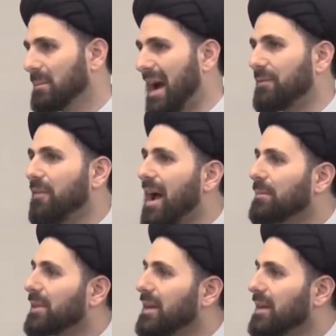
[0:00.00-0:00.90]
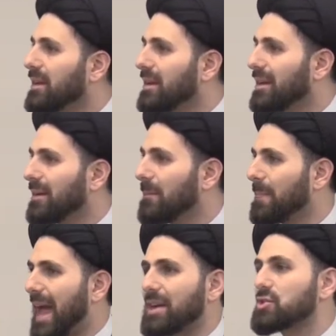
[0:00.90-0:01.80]
My family
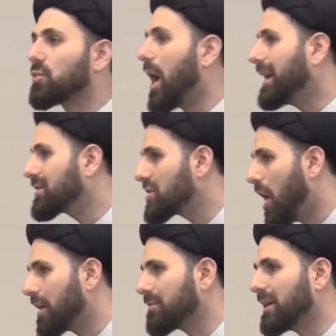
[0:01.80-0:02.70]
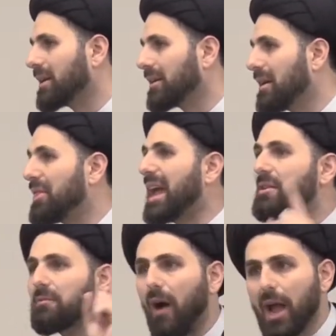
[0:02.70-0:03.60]
has rights on me. The
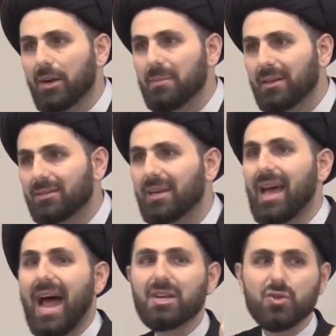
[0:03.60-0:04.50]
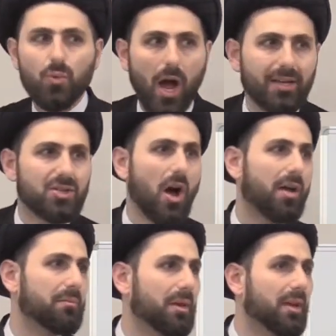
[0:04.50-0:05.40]
environment has rights
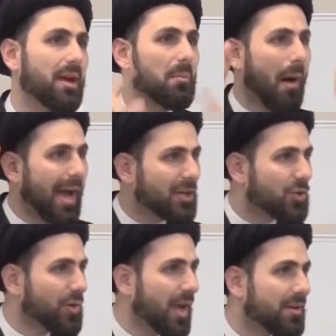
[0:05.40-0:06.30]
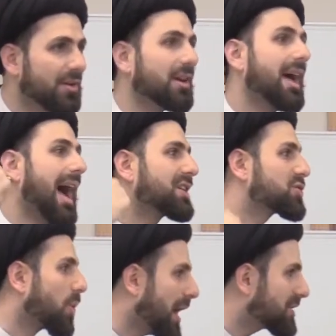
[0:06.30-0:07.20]
on me. My creator has
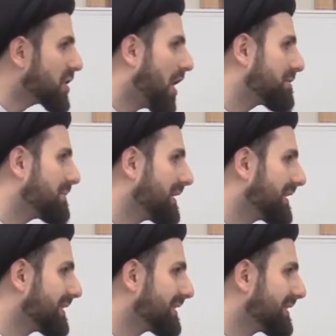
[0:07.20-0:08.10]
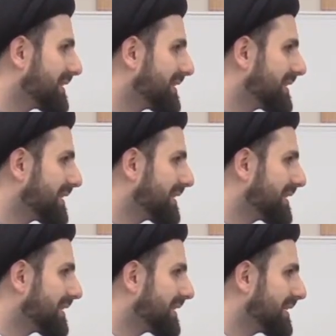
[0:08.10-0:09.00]
rights on me.
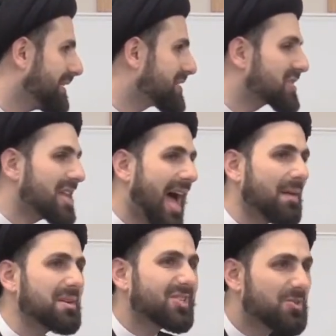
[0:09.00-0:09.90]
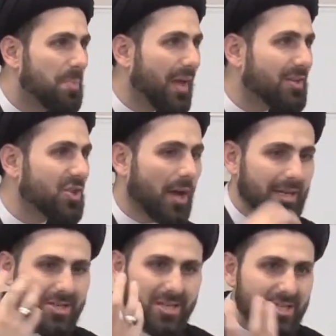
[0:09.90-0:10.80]
Islam is based on
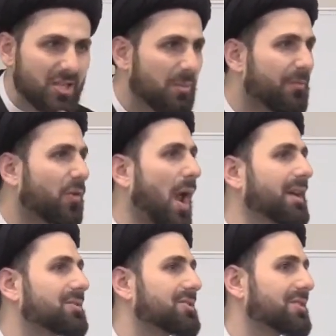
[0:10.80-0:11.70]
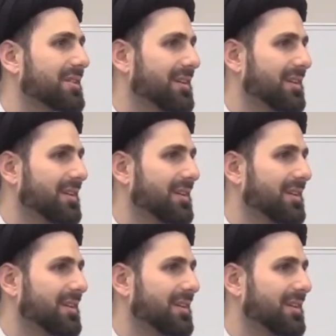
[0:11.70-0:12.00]
a system of rights.